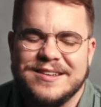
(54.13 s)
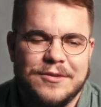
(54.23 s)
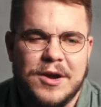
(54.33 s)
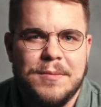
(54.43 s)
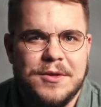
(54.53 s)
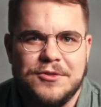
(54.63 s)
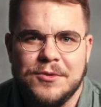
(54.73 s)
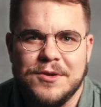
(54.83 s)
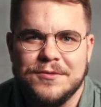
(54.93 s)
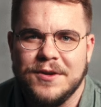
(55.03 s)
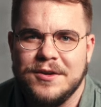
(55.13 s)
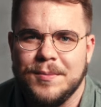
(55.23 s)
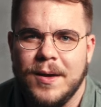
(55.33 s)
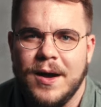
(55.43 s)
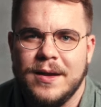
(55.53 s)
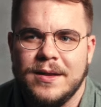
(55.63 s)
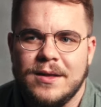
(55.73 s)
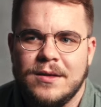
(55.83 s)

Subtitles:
A great mentor and friend of mine